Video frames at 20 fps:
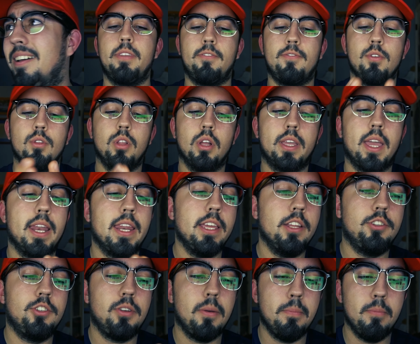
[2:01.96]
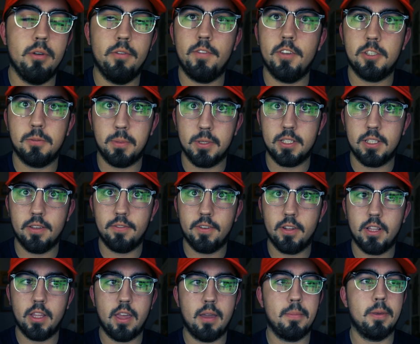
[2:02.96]
if you look at each movie
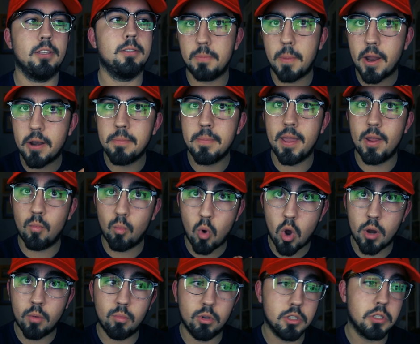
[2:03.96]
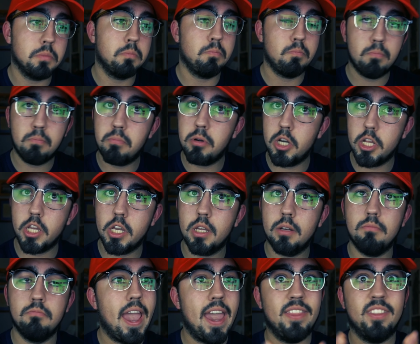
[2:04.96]
specifically, I mean, Spider-Man 1 was pretty
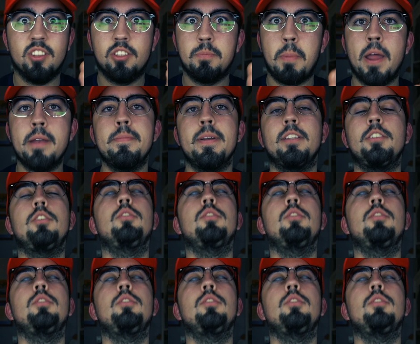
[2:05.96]
good, and then Spider-Man